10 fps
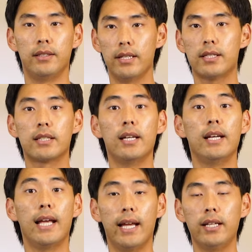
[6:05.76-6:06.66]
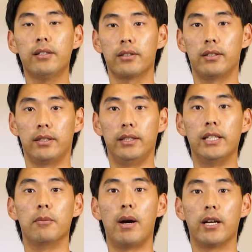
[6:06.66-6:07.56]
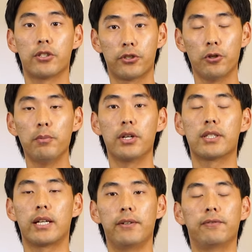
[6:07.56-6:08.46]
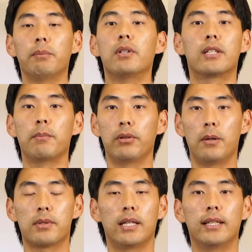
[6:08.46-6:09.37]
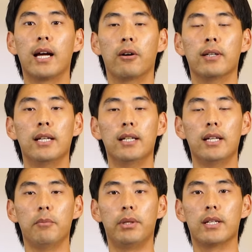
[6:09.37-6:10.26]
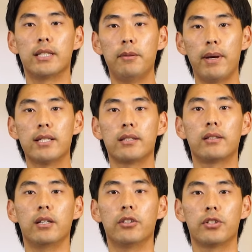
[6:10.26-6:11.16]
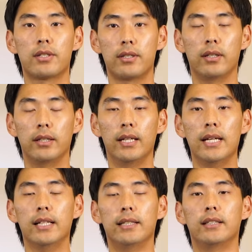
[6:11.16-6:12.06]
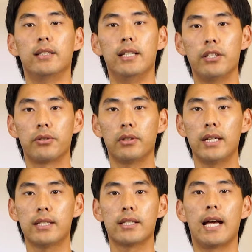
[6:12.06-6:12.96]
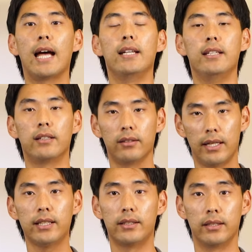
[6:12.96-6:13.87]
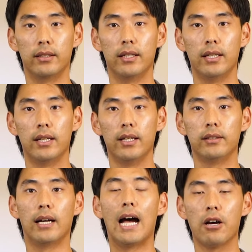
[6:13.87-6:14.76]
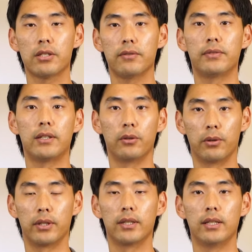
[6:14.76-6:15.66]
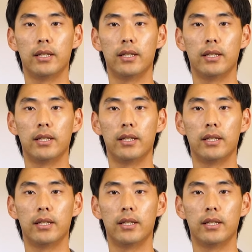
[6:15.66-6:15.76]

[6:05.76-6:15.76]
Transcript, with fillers: This angered Nehemiah so much that he flipped the temple upside down, because he basically understood that the Israelites had neglected the house of their Lord,